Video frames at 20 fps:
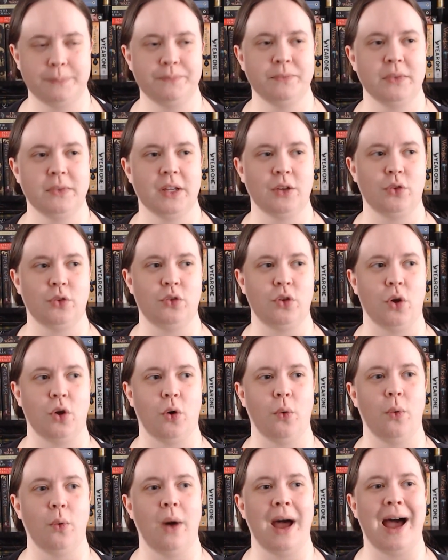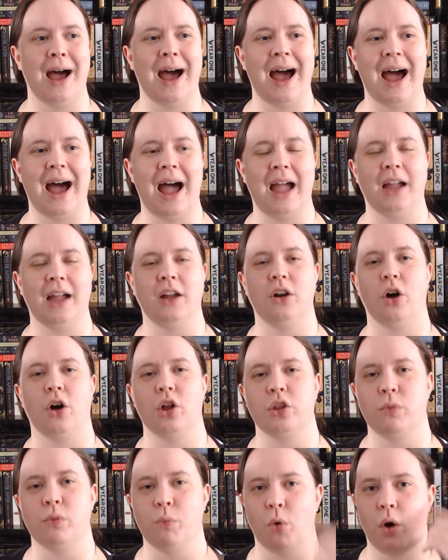So I
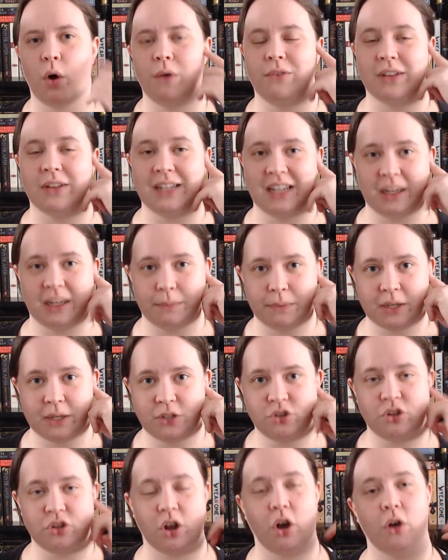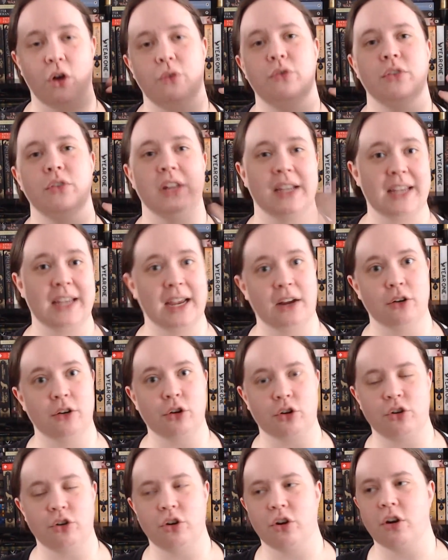got more of an image of the
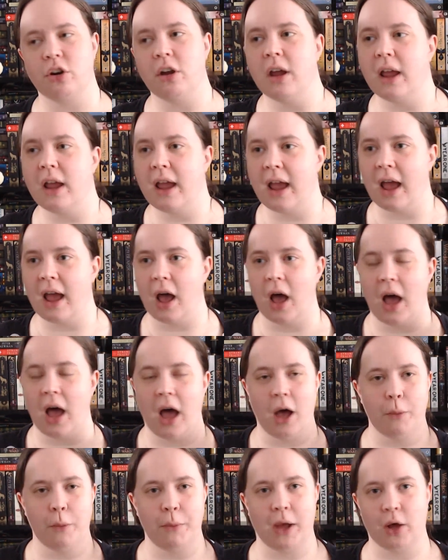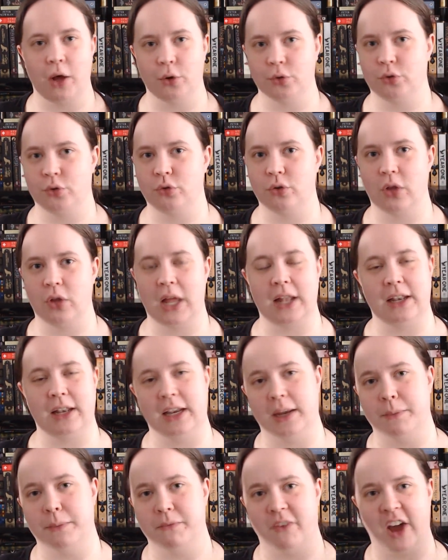character, about the
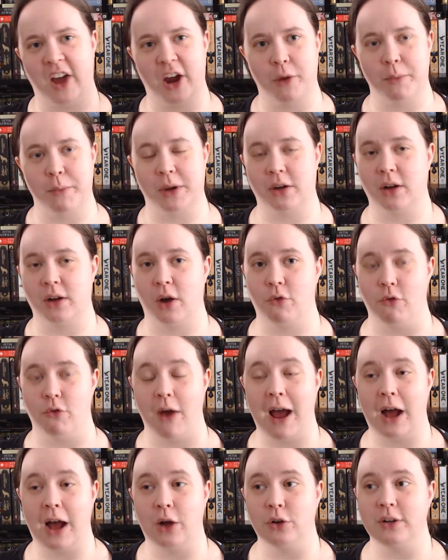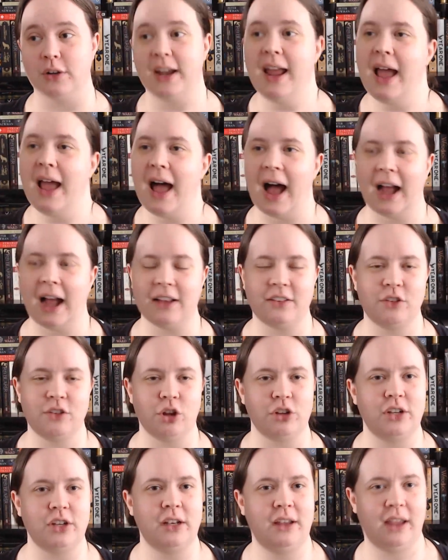environment around. I
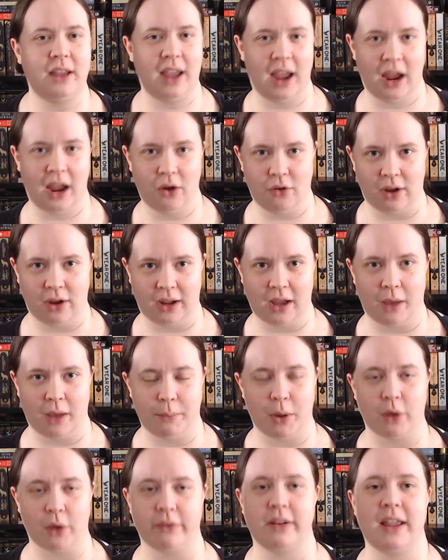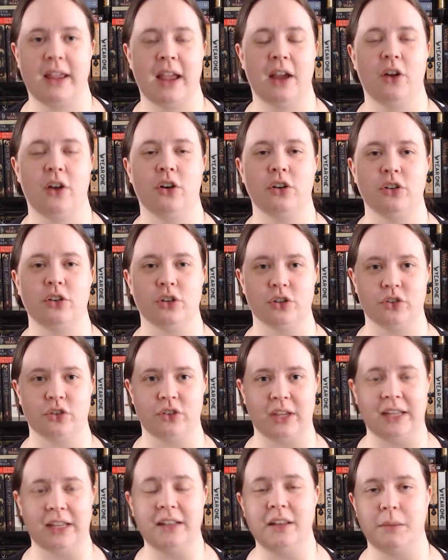started caring about characters
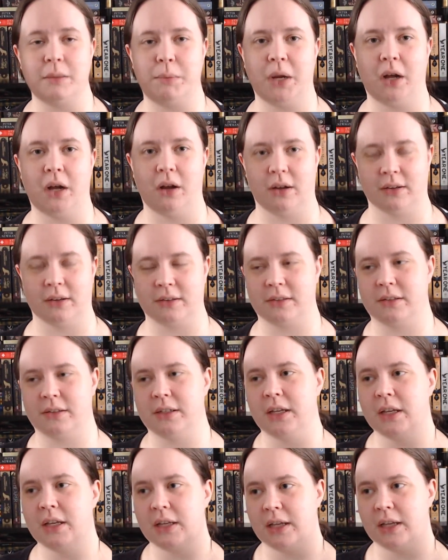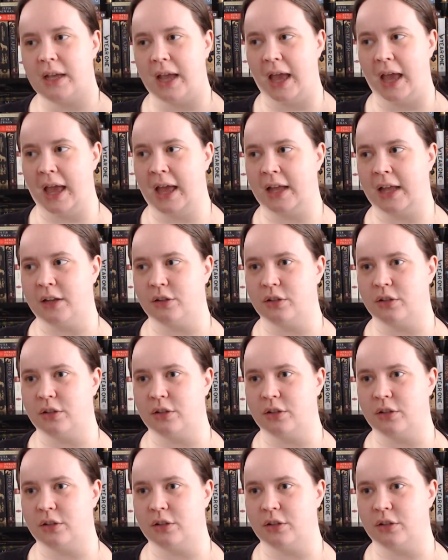in the past, and